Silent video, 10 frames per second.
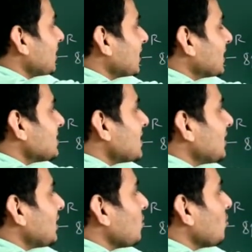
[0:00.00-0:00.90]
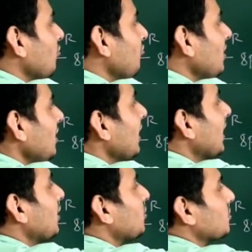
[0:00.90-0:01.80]
inside the chlorophyll?
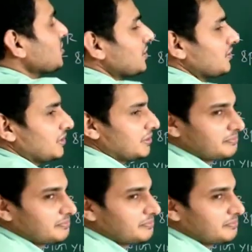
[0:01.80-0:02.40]
Electrons are there.